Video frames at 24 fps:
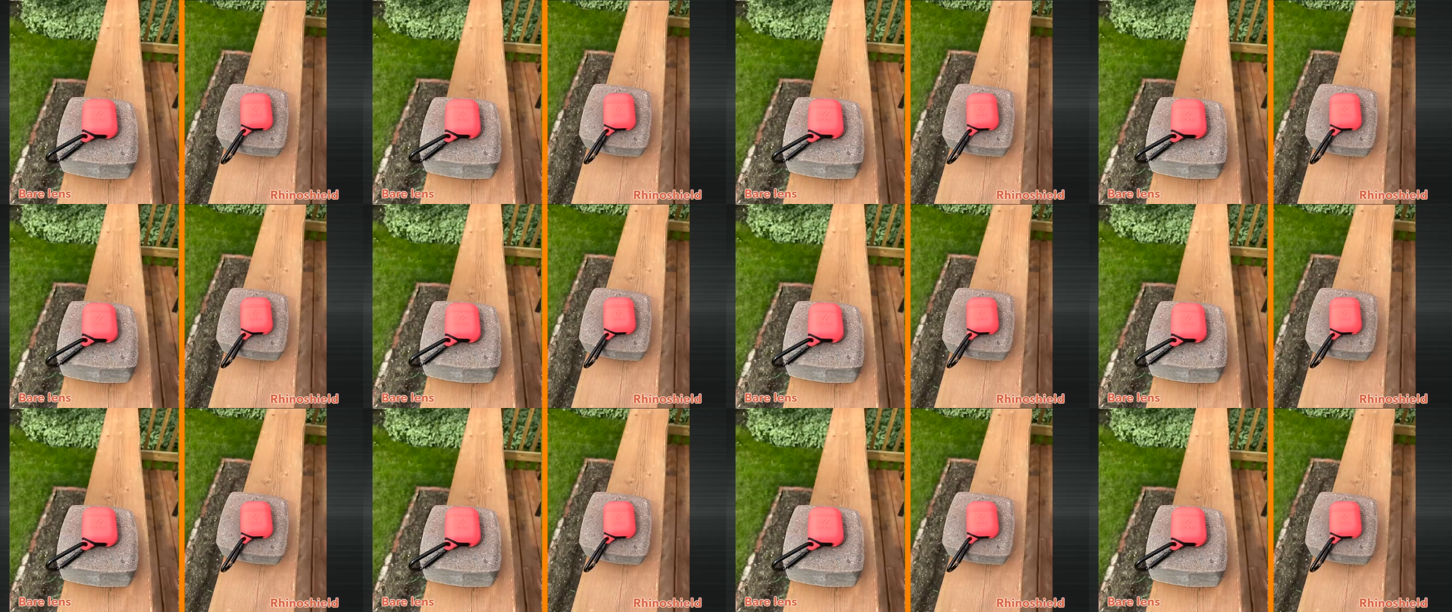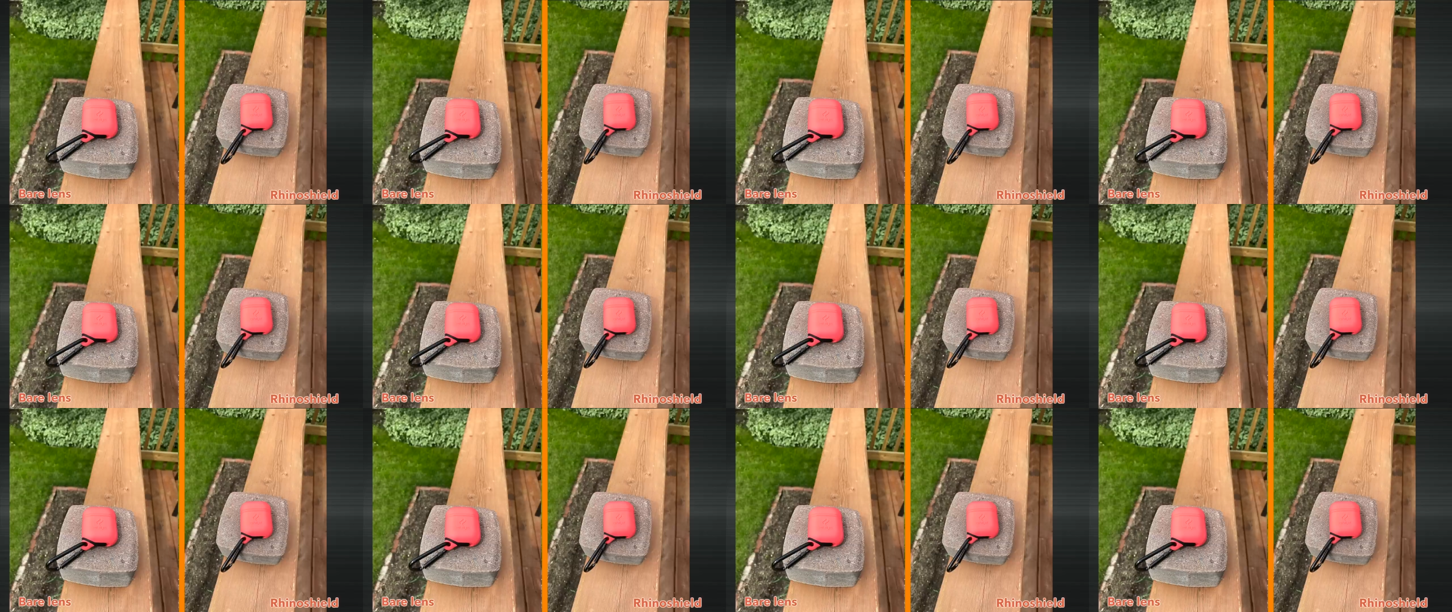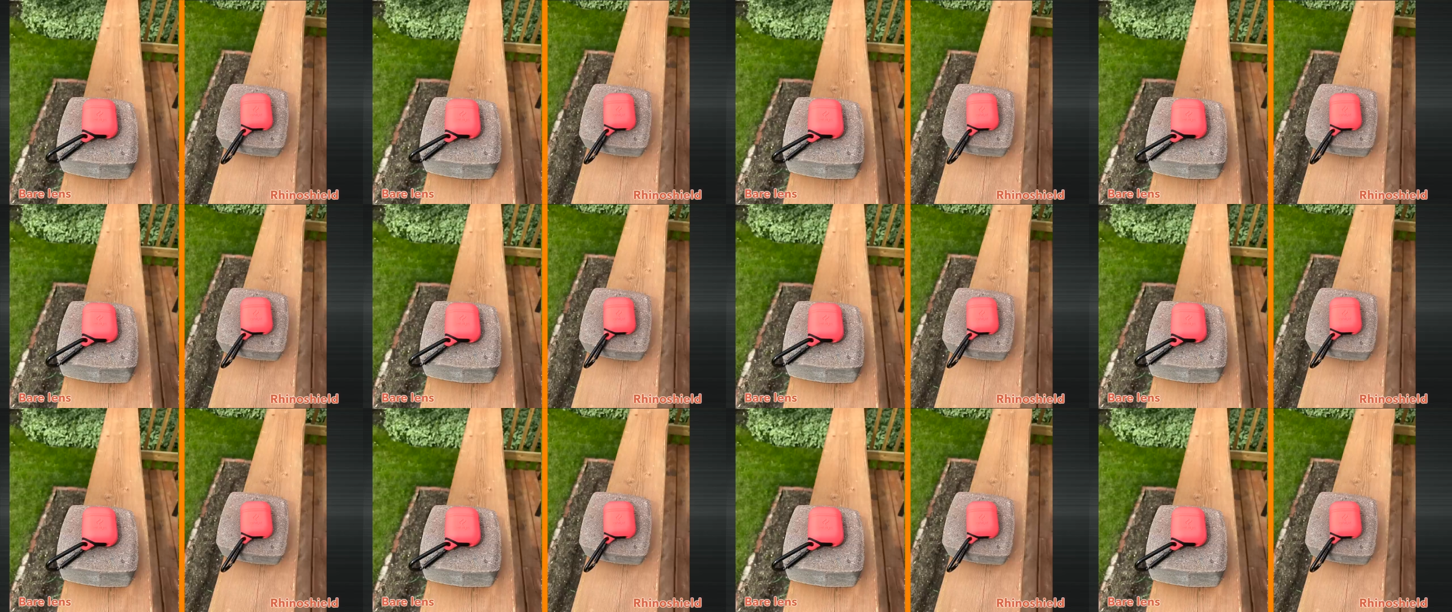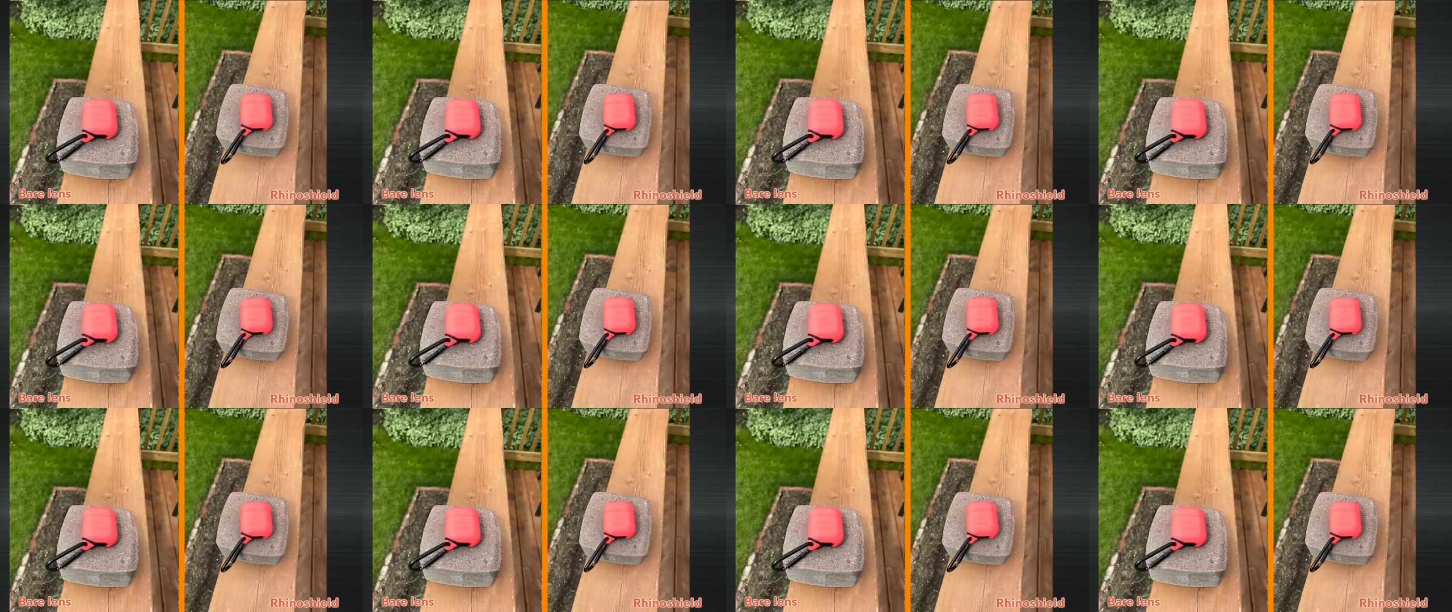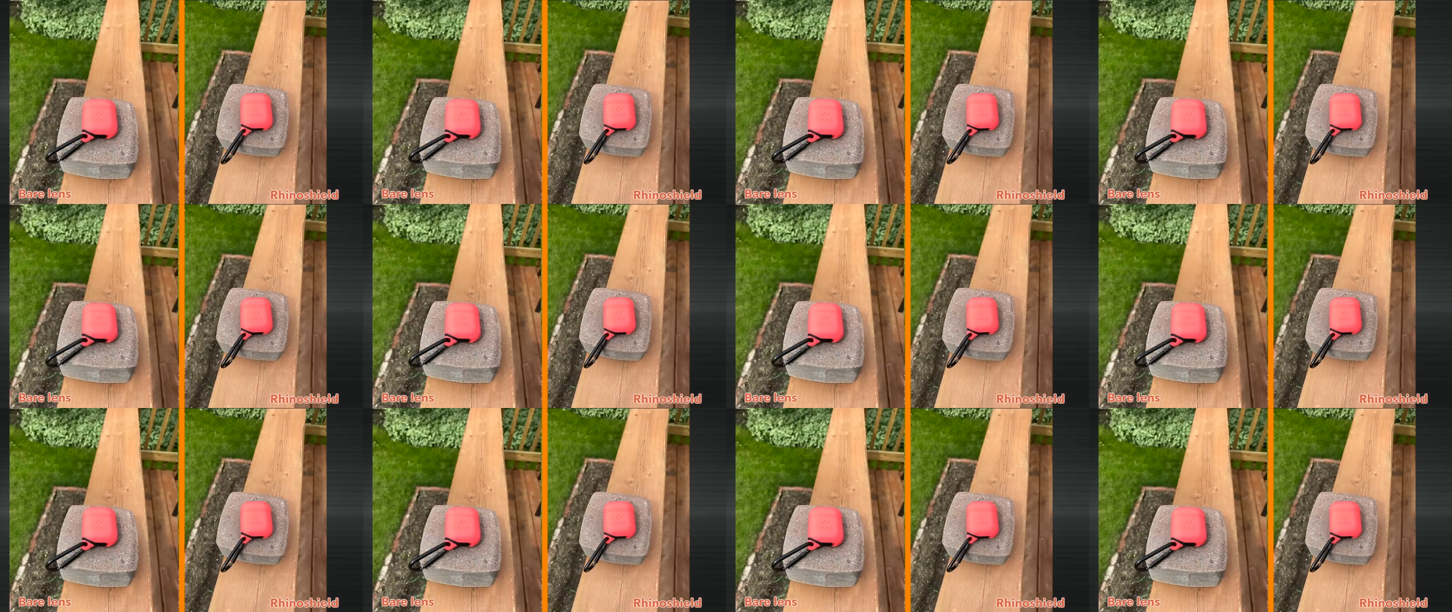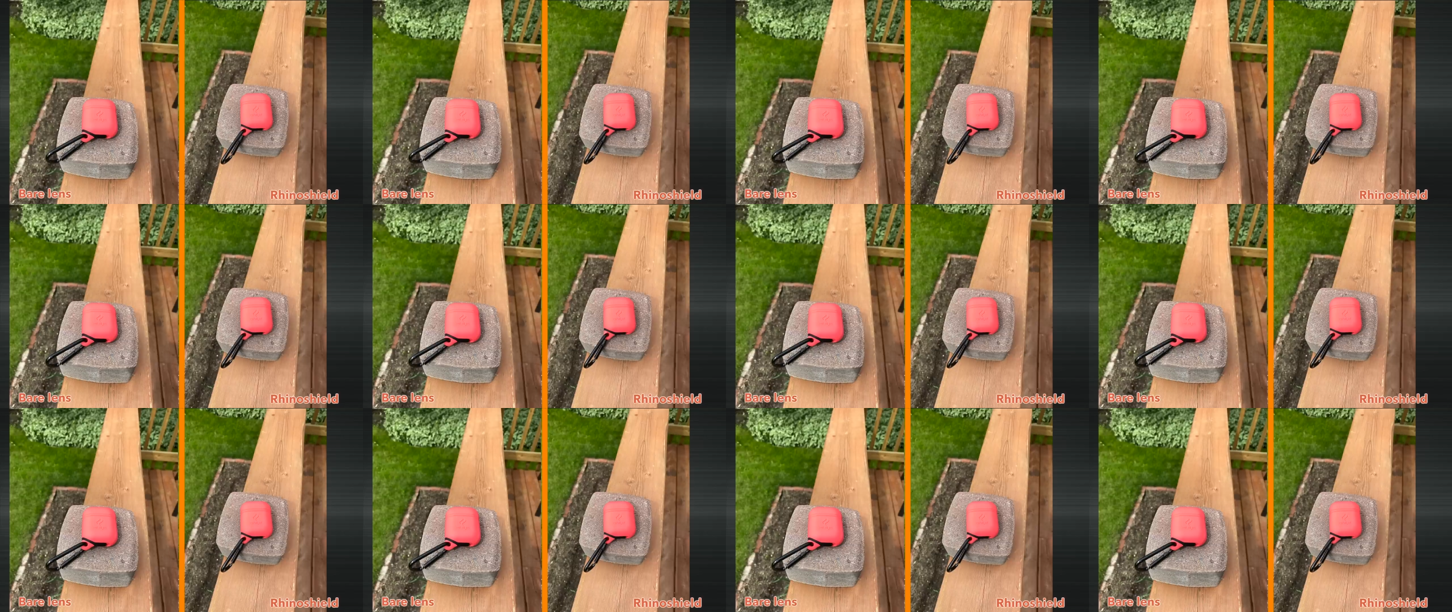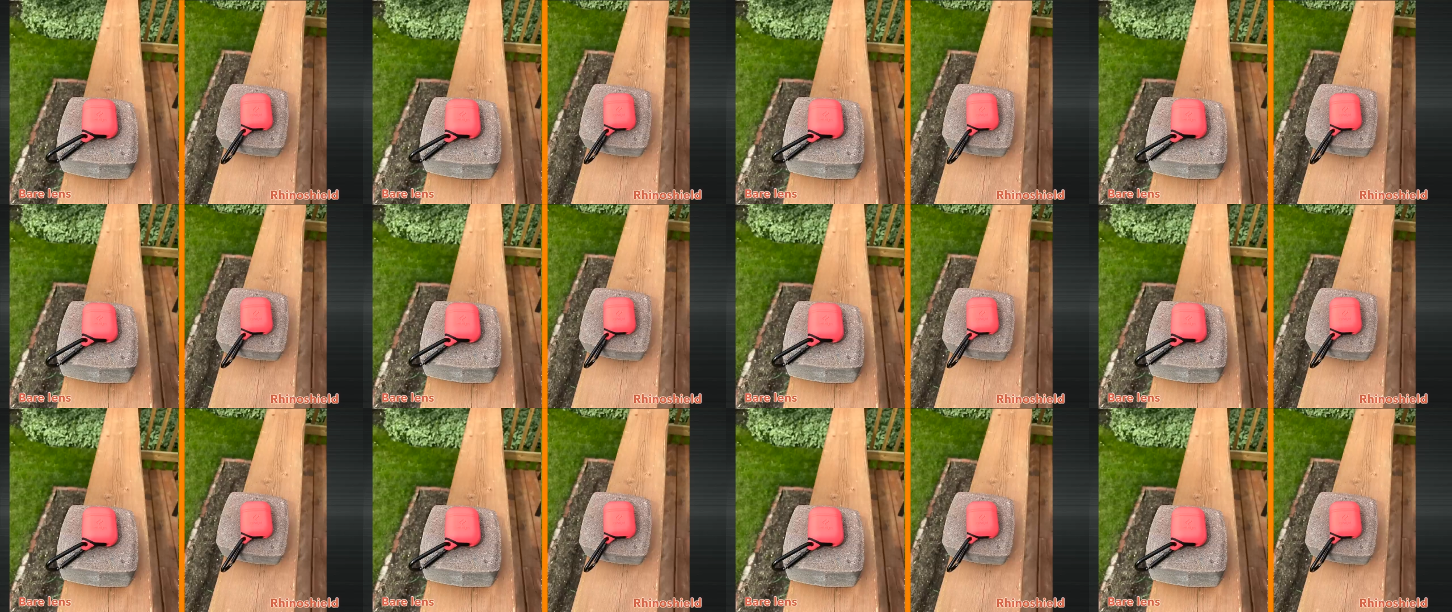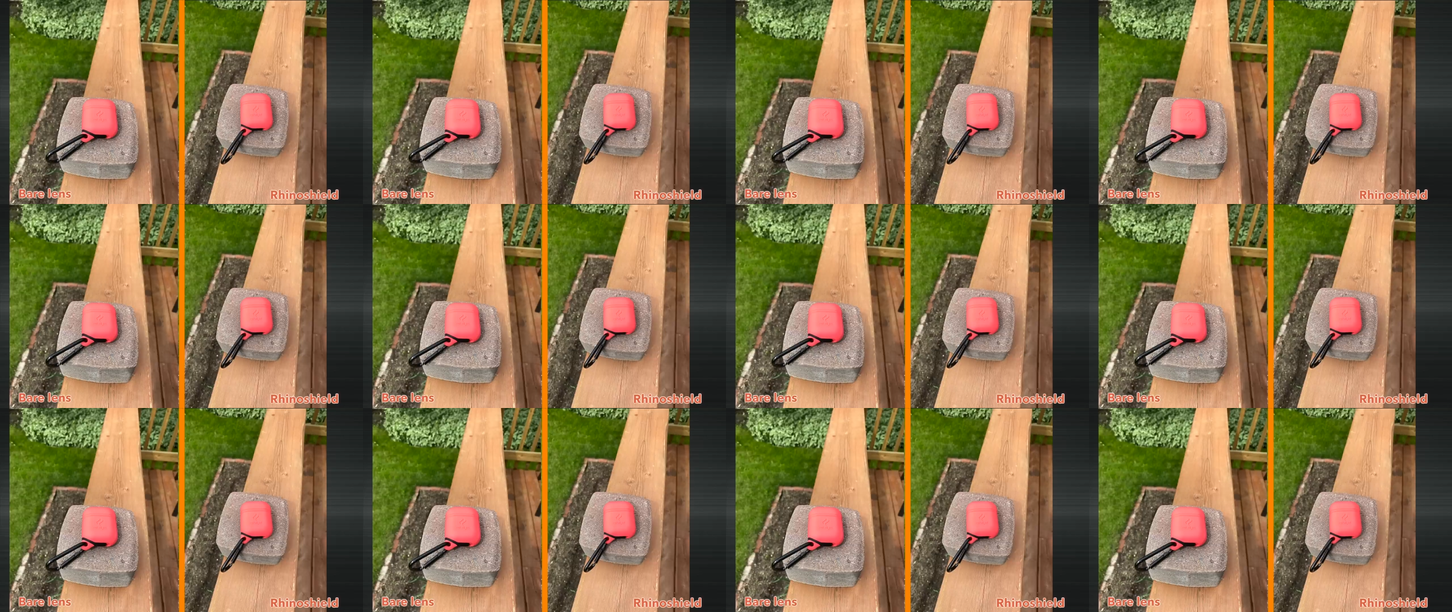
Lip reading: Nobody's mouth can be seen.